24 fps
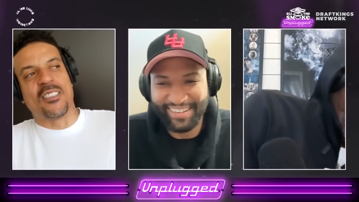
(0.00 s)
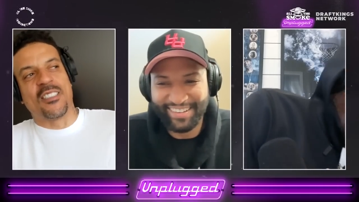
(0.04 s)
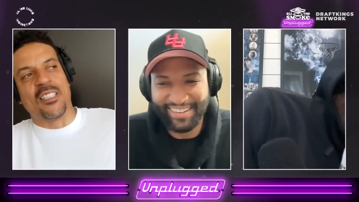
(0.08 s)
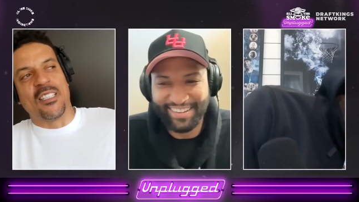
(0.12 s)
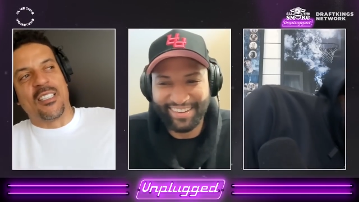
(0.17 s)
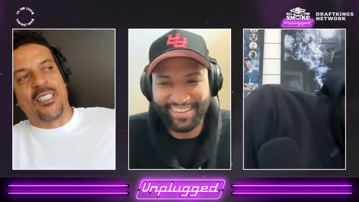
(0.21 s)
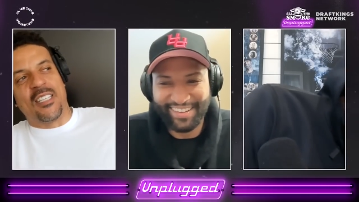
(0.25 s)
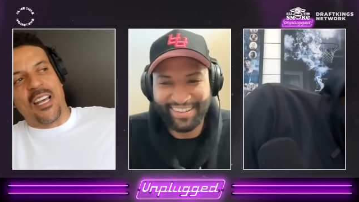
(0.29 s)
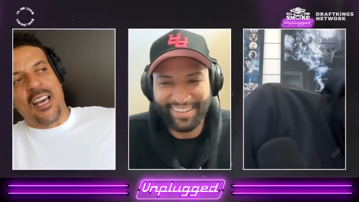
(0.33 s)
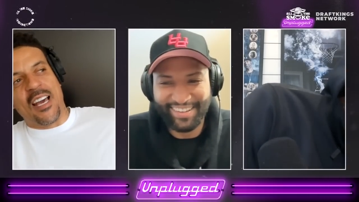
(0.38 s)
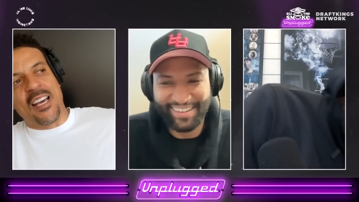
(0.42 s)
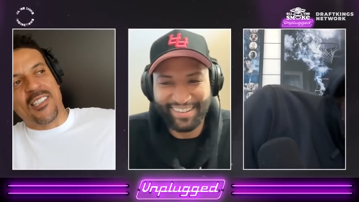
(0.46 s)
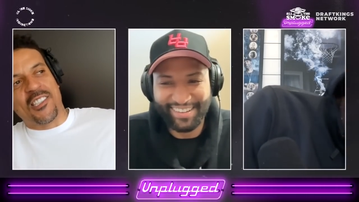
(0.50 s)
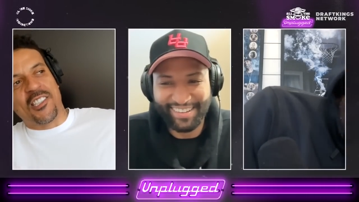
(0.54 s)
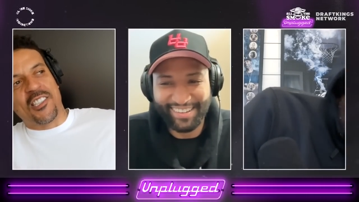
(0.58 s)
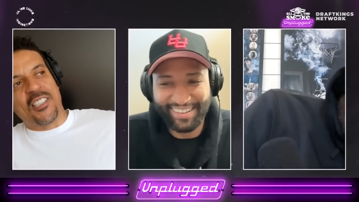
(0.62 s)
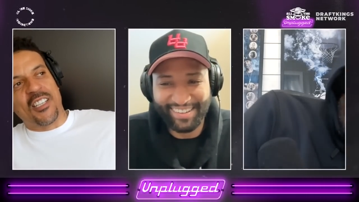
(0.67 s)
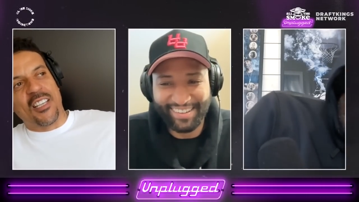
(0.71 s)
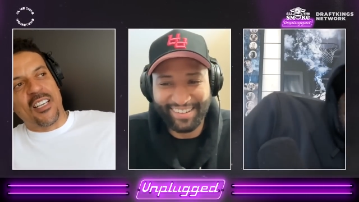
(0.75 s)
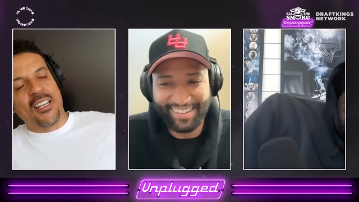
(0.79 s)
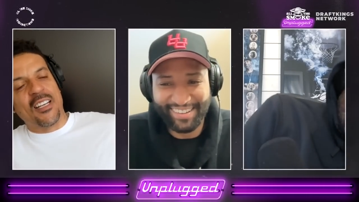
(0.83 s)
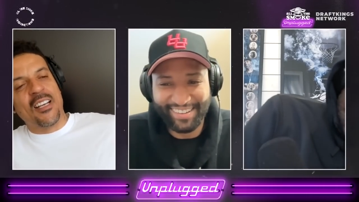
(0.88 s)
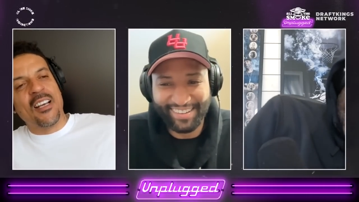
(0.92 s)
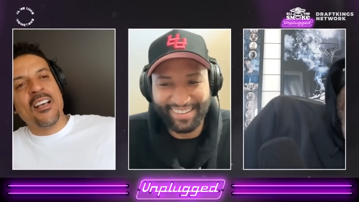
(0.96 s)
Speaker 1: did that
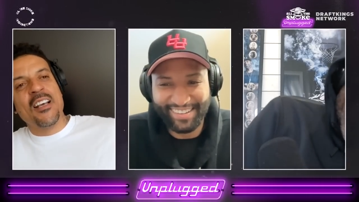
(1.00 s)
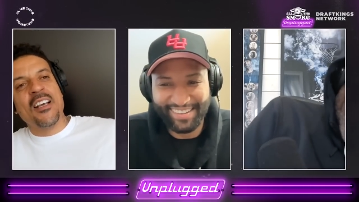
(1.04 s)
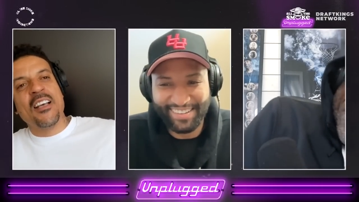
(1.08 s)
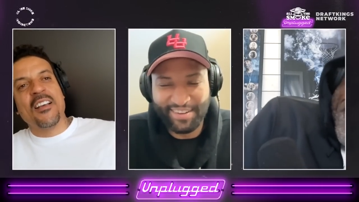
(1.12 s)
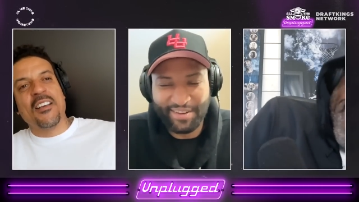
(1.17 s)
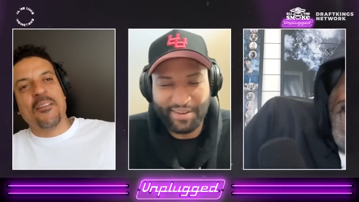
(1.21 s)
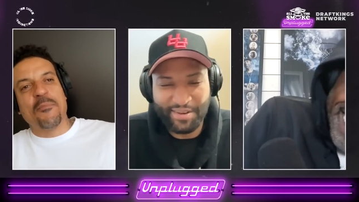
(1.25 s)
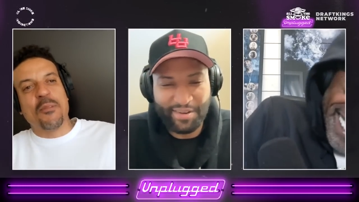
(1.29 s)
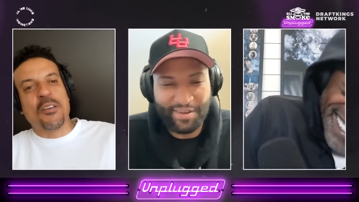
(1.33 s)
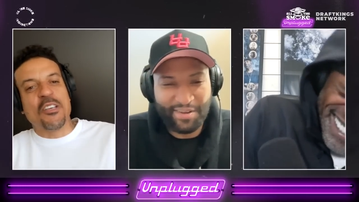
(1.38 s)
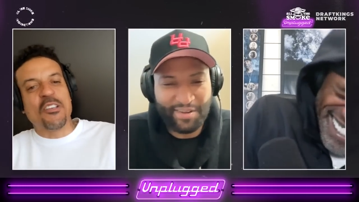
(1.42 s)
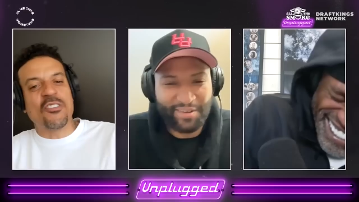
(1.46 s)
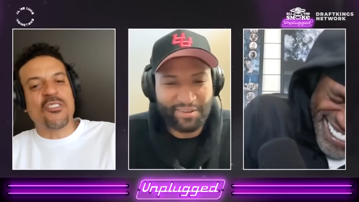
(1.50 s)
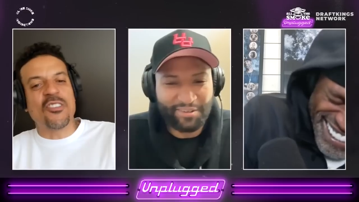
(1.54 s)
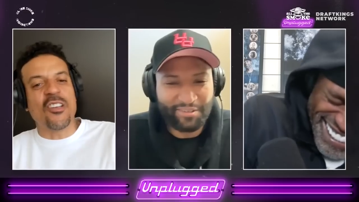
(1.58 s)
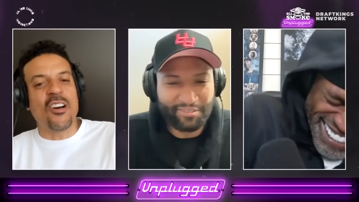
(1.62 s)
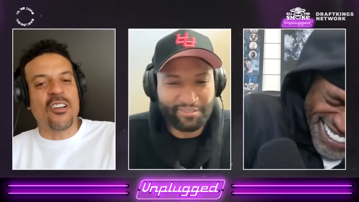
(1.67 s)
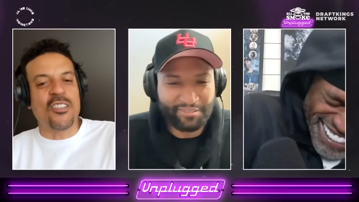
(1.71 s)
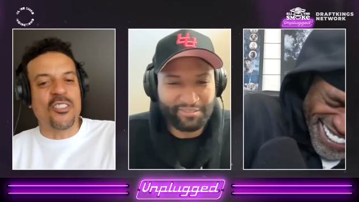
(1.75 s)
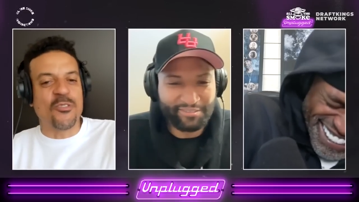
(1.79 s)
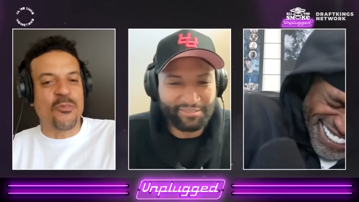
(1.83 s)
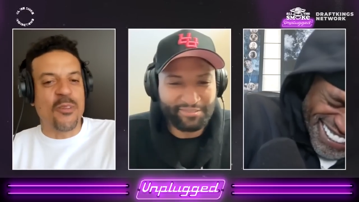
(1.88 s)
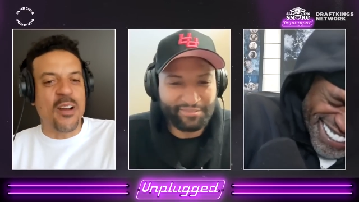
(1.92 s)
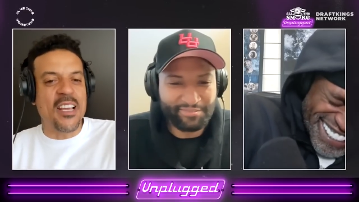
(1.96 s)
shit. But you saw
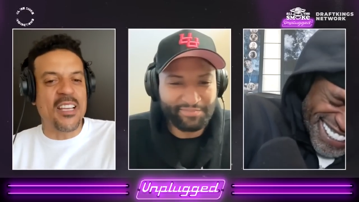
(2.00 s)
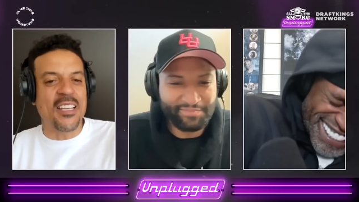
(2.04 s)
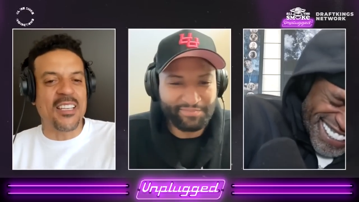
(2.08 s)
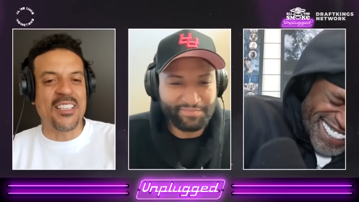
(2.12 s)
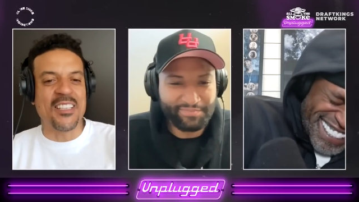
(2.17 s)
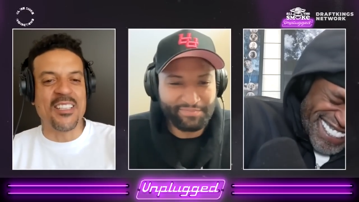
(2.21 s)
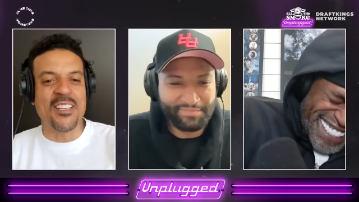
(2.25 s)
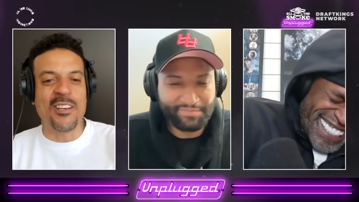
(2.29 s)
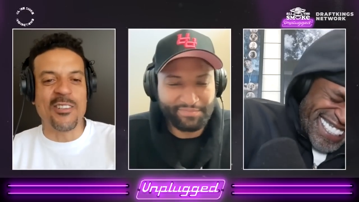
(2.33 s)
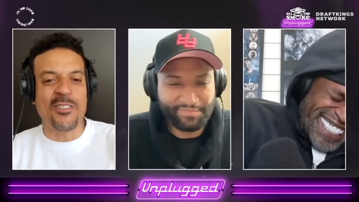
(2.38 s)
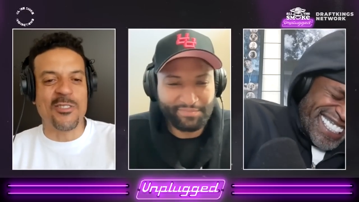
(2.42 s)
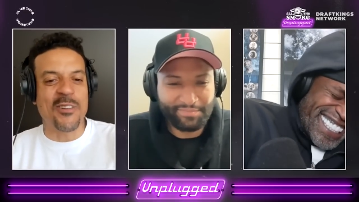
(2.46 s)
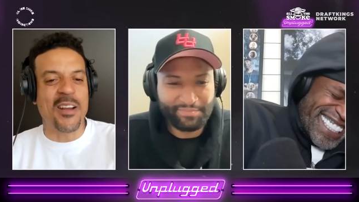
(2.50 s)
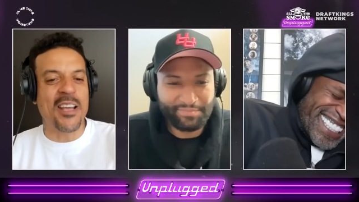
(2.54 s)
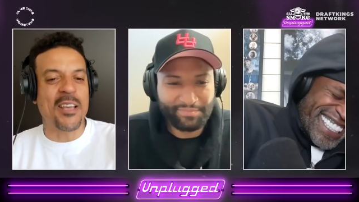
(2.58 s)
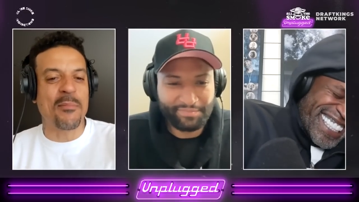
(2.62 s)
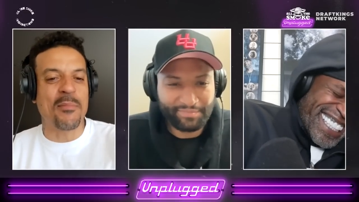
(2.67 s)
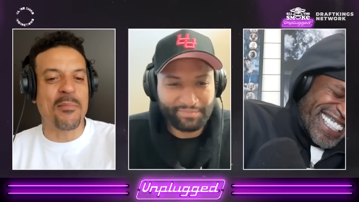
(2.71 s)
Drake, you know Drake